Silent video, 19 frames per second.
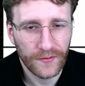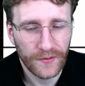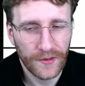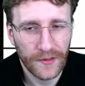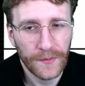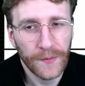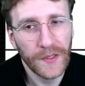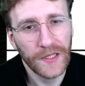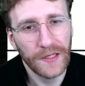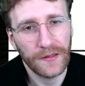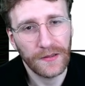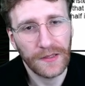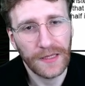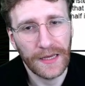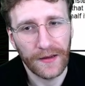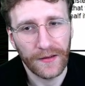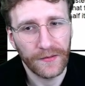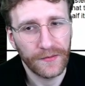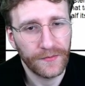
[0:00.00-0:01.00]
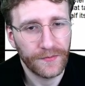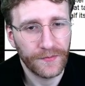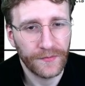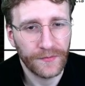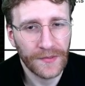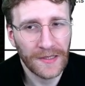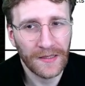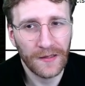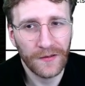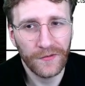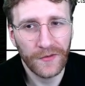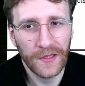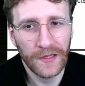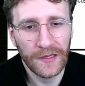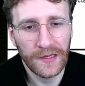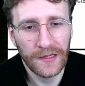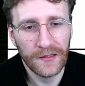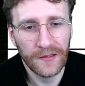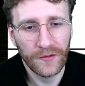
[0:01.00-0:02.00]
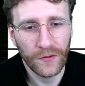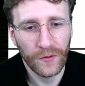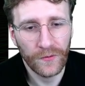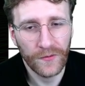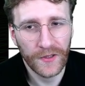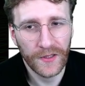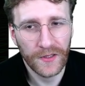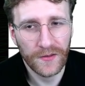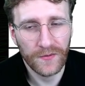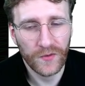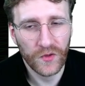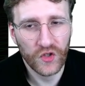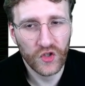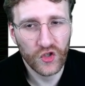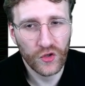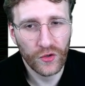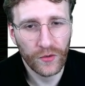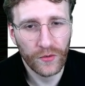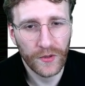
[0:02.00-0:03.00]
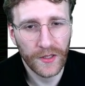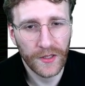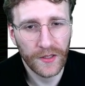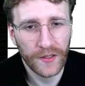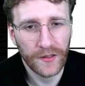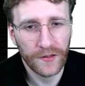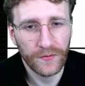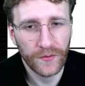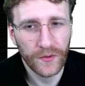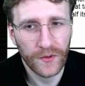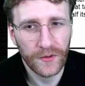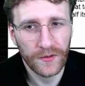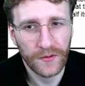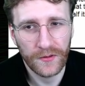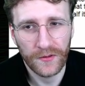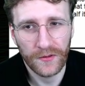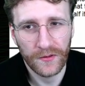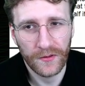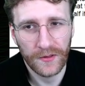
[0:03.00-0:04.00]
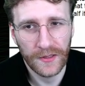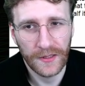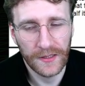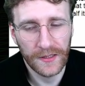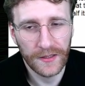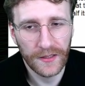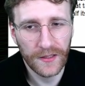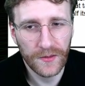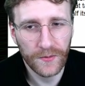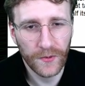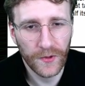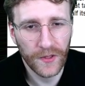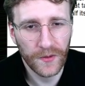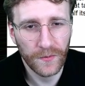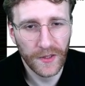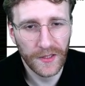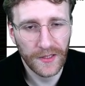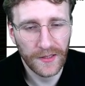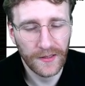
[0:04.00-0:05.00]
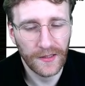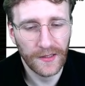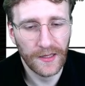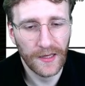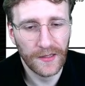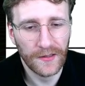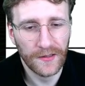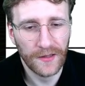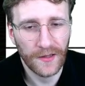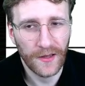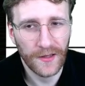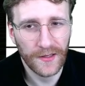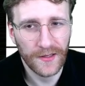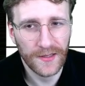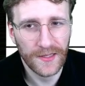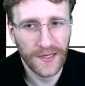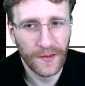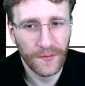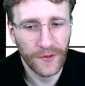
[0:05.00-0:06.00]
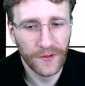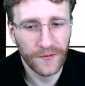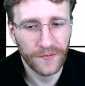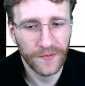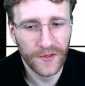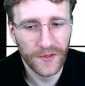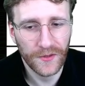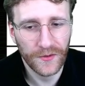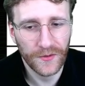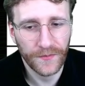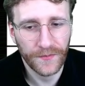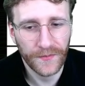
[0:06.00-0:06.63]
But yeah, like if they hit over this with Shura, it would kill this one, but then they get another summon, so.